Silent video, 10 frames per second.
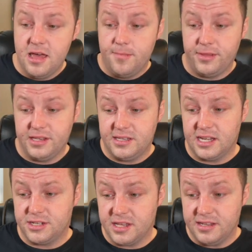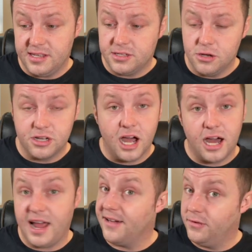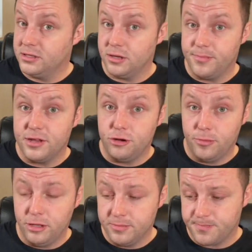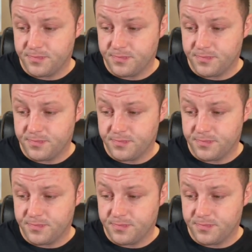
But this is actually a Ditto card. I thought it would be a Nummel.